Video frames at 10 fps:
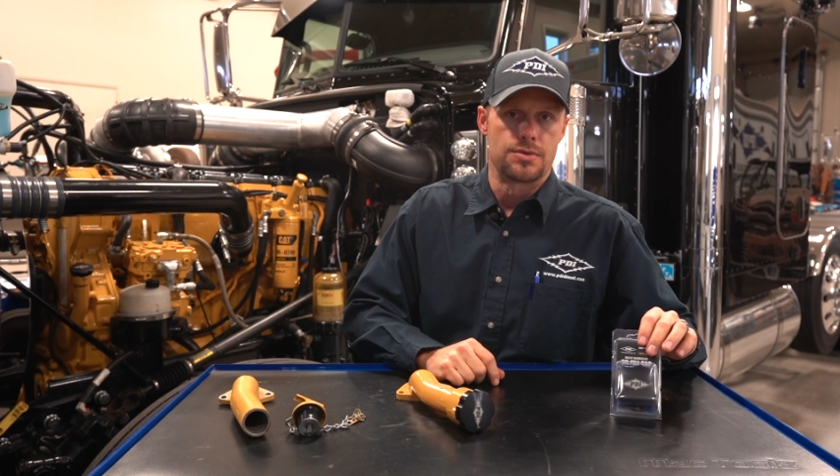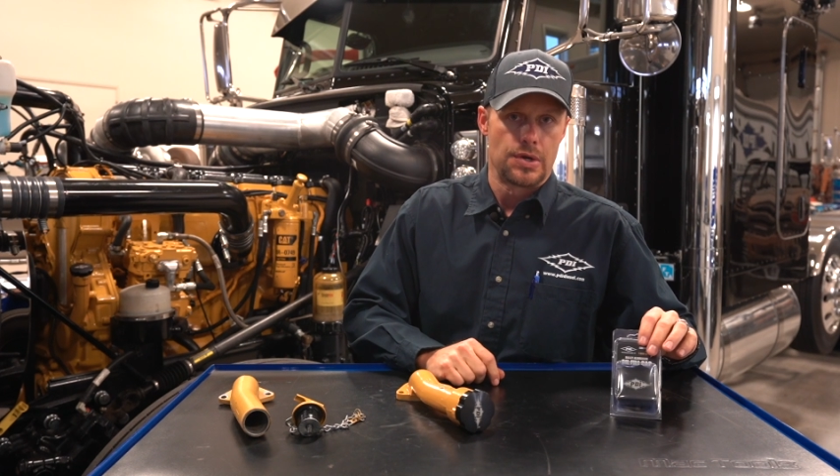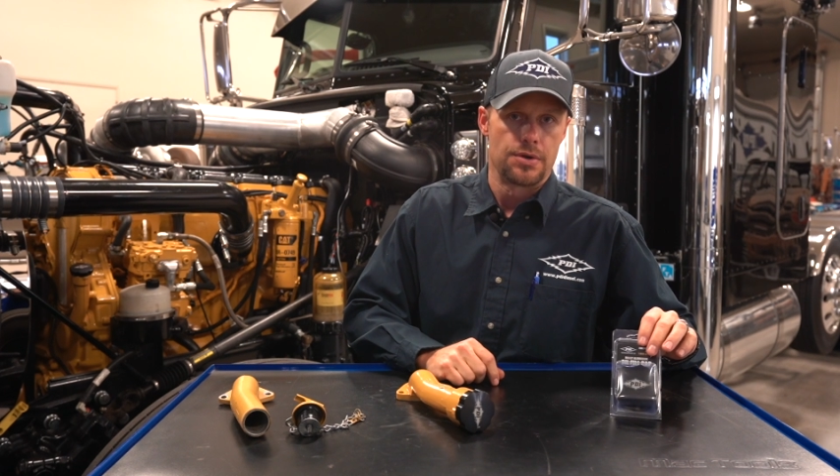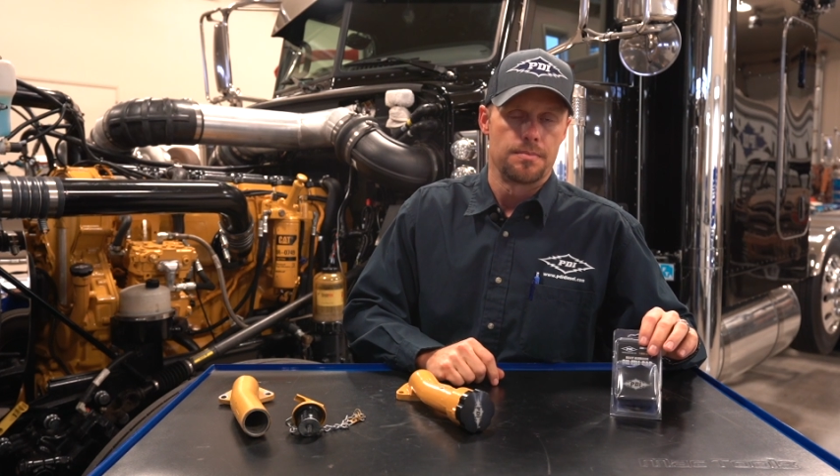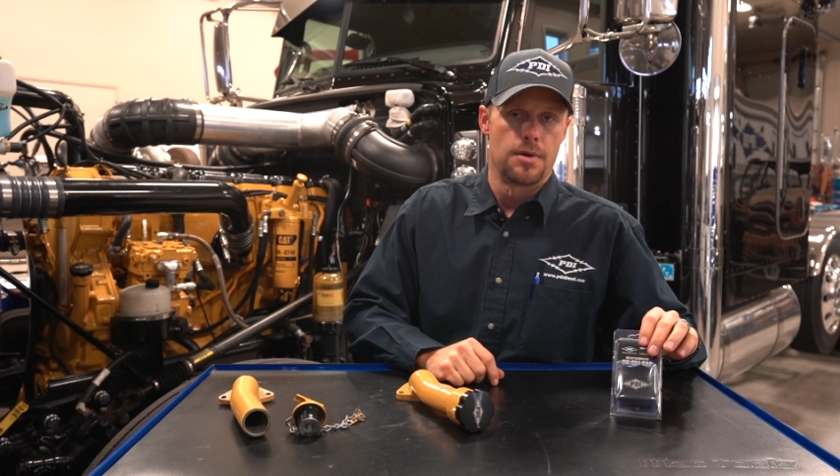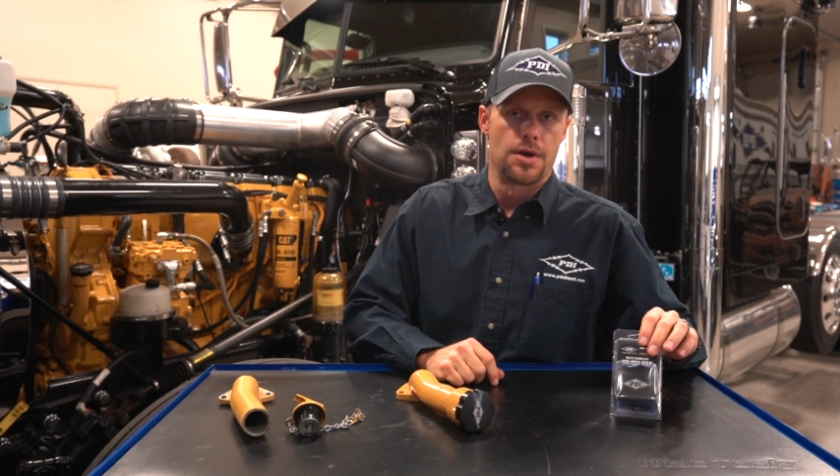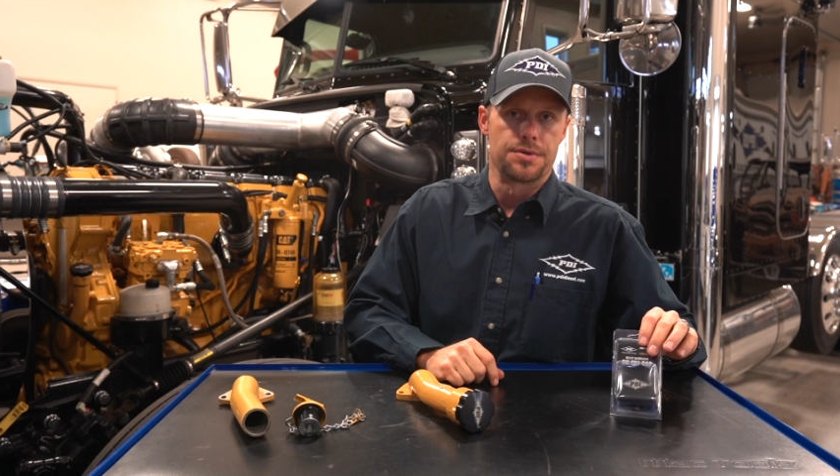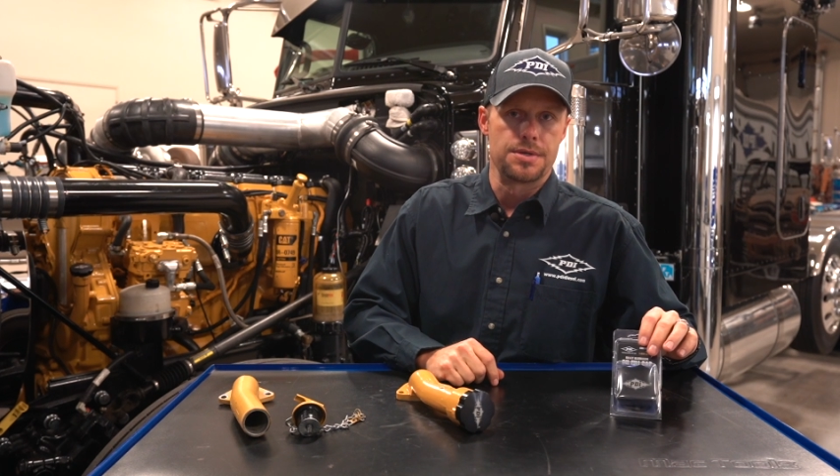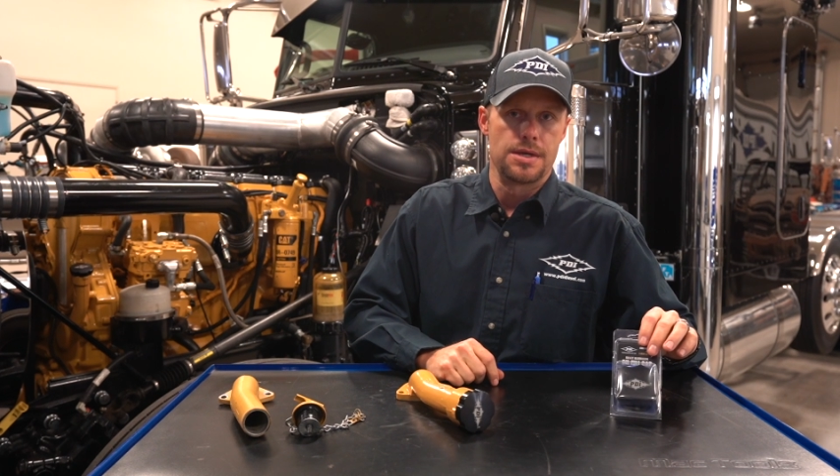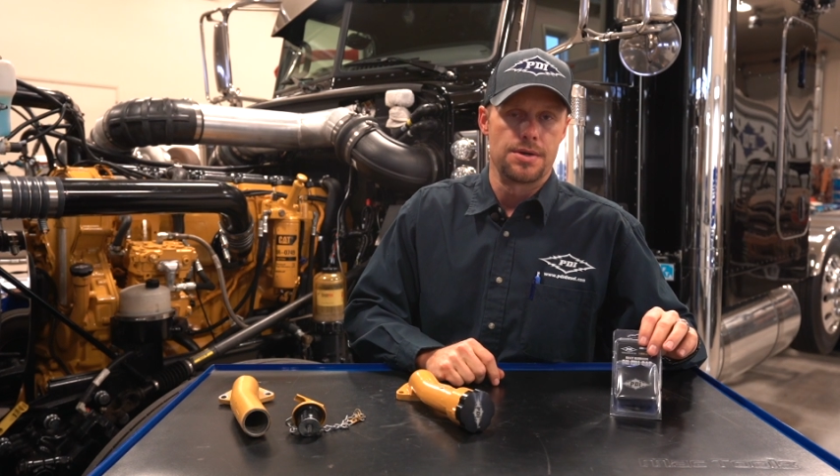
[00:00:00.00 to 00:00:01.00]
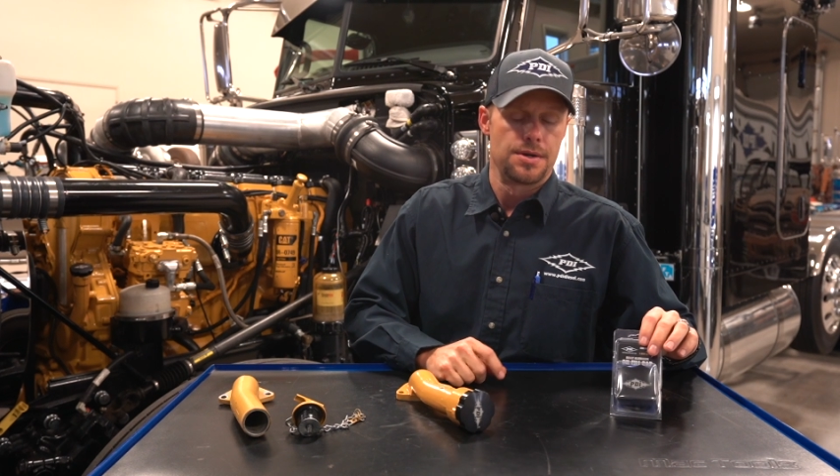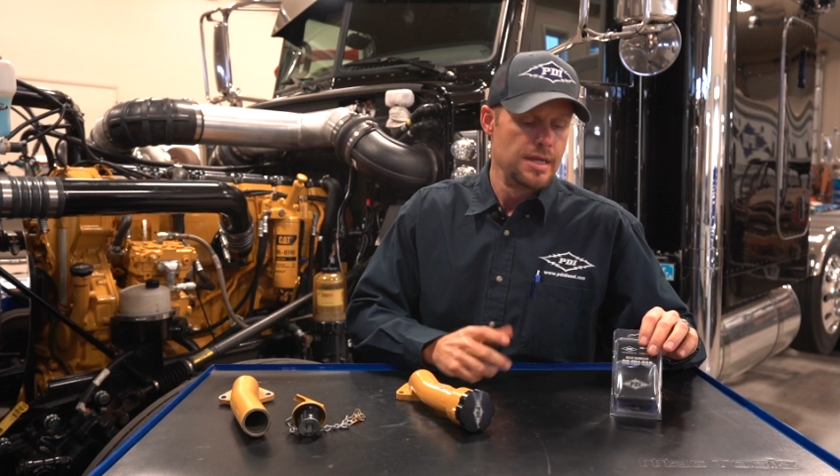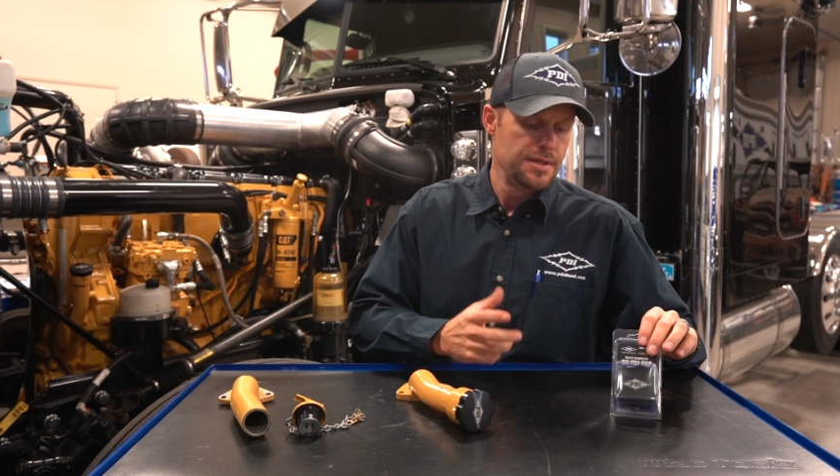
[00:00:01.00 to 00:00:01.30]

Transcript: current model year.